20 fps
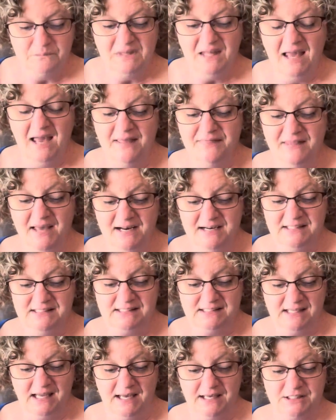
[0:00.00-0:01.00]
And then it
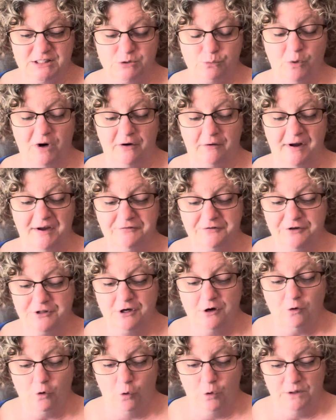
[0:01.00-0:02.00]
says, wherever
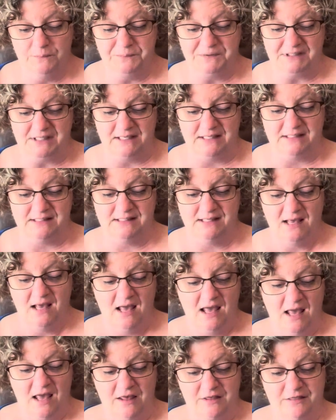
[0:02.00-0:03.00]
the corpse is,
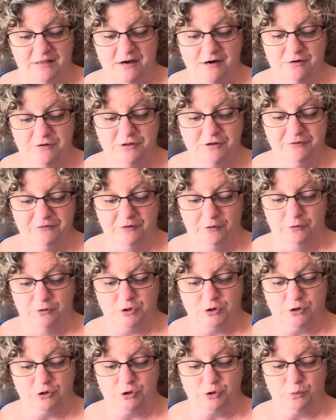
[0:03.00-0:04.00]
there the
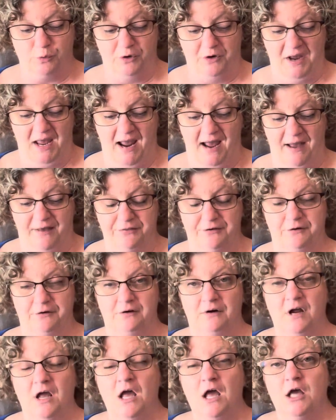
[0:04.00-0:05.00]
vultures will gather.